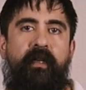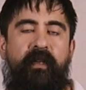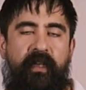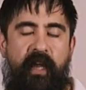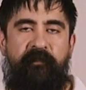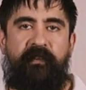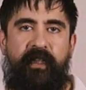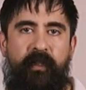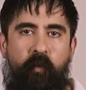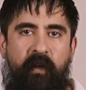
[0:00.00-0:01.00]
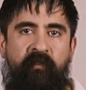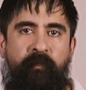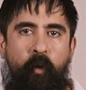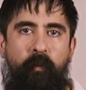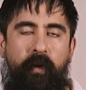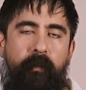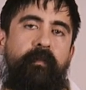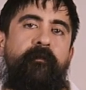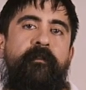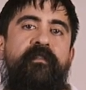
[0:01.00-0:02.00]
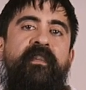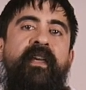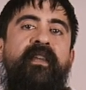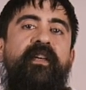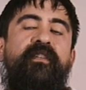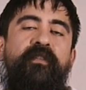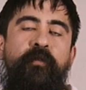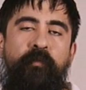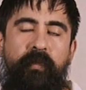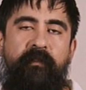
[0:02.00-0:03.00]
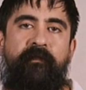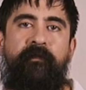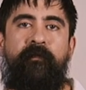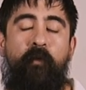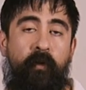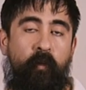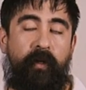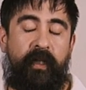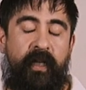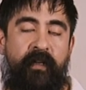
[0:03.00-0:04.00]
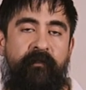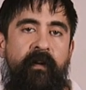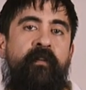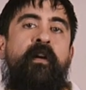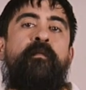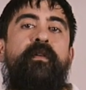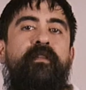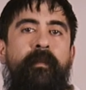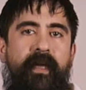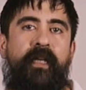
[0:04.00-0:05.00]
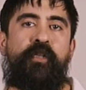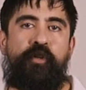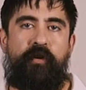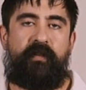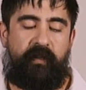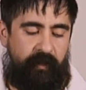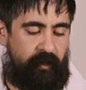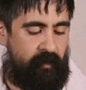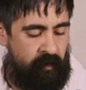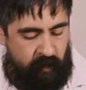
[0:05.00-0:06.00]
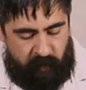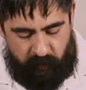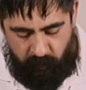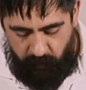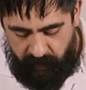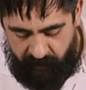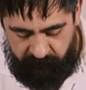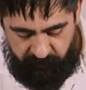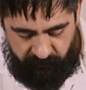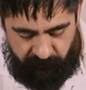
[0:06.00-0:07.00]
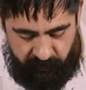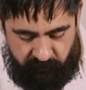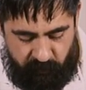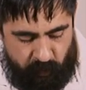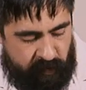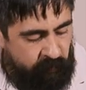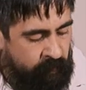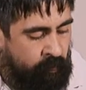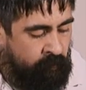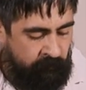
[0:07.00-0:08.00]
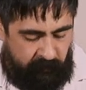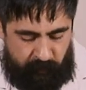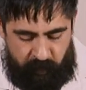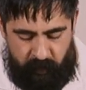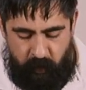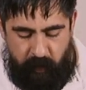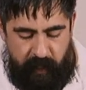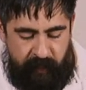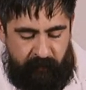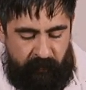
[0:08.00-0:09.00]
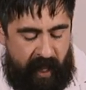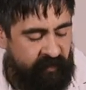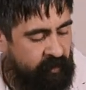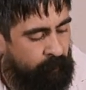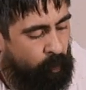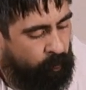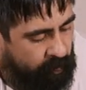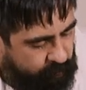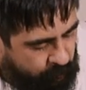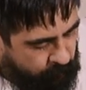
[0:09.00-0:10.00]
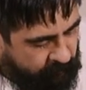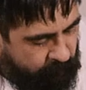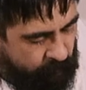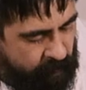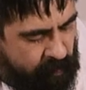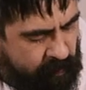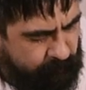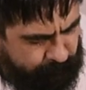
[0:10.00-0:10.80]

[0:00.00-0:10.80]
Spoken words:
the FD12 Bullpup. First thing I like to do before working on a firearm is making sure it's clear. So we have the feed source removed. I'm going to go ahead and lock the bolt to the rear.